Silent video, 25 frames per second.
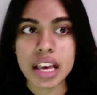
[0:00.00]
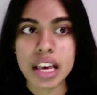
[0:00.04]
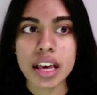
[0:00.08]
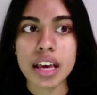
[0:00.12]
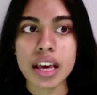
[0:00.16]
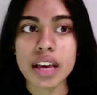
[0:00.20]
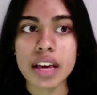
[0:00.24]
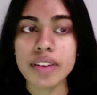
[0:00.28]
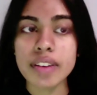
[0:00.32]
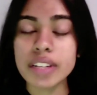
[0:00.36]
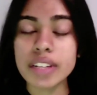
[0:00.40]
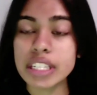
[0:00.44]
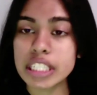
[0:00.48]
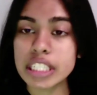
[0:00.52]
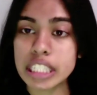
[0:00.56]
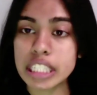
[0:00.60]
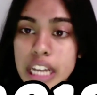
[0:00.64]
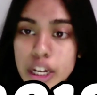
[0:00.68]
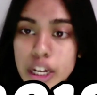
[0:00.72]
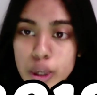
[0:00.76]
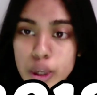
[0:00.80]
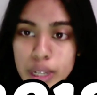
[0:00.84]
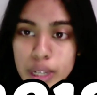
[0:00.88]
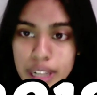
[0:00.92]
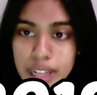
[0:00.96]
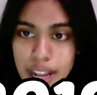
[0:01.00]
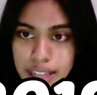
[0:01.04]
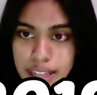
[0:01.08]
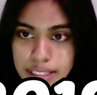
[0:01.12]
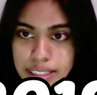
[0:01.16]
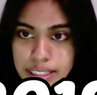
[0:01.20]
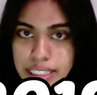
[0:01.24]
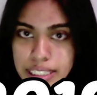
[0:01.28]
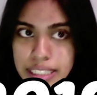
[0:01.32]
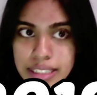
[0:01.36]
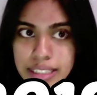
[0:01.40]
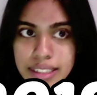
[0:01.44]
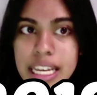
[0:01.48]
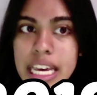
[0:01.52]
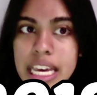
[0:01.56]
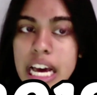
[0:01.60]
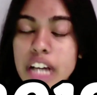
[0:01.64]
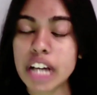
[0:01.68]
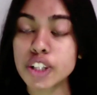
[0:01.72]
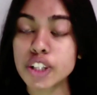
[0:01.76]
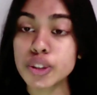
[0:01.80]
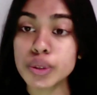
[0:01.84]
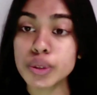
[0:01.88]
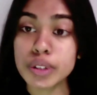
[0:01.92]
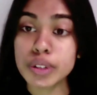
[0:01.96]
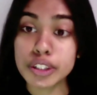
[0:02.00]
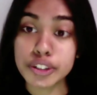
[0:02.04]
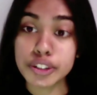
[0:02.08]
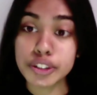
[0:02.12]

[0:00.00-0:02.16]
founded in 2019. A student